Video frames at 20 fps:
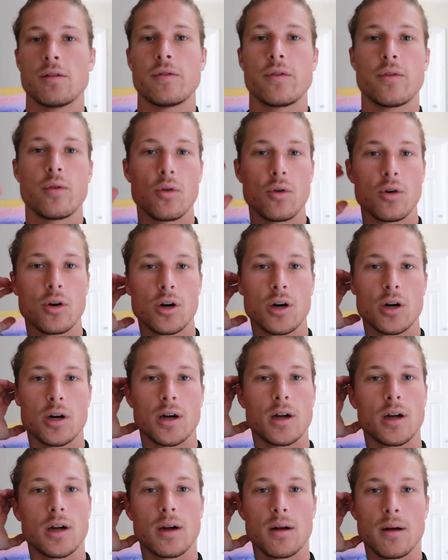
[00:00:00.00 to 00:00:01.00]

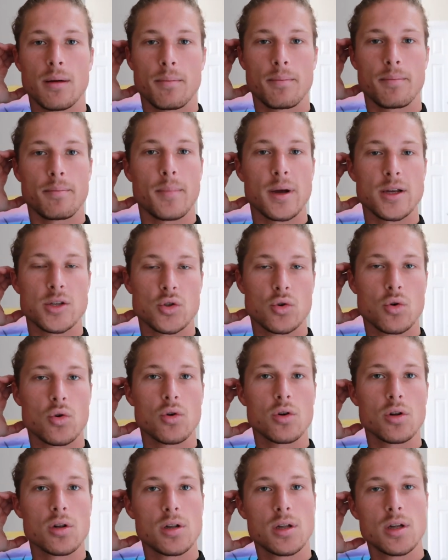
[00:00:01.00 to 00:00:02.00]
for um, my
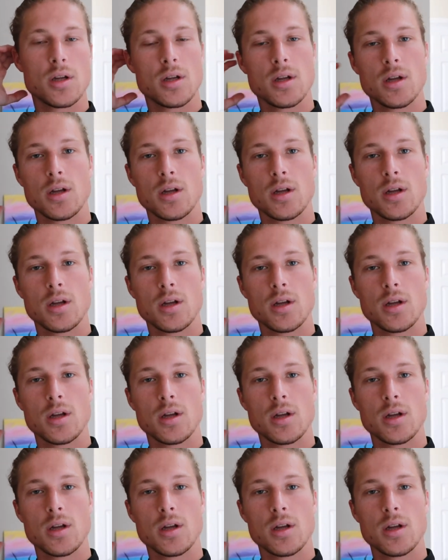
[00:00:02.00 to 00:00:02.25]
school